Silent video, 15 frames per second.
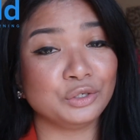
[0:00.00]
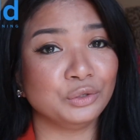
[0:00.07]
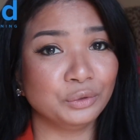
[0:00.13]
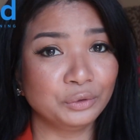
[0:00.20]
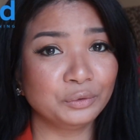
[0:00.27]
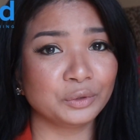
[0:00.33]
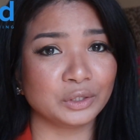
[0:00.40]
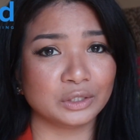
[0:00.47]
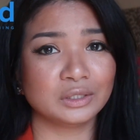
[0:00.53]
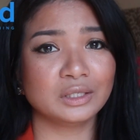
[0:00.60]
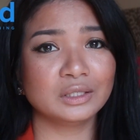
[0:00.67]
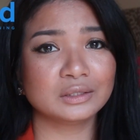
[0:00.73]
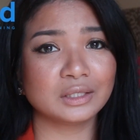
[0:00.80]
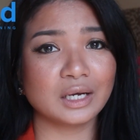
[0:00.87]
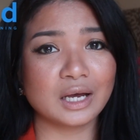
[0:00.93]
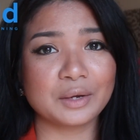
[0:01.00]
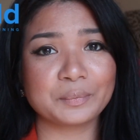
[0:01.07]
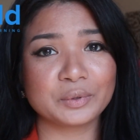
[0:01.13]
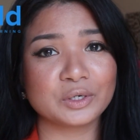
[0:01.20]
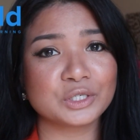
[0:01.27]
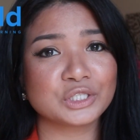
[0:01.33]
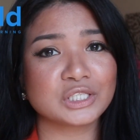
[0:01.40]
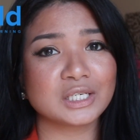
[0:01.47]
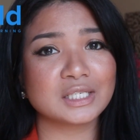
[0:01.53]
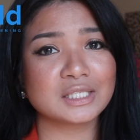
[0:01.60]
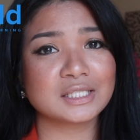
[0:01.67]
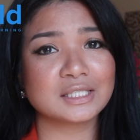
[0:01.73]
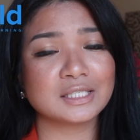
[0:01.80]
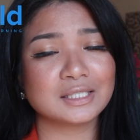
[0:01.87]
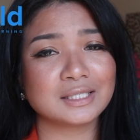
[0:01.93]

UWORLD. I purchased the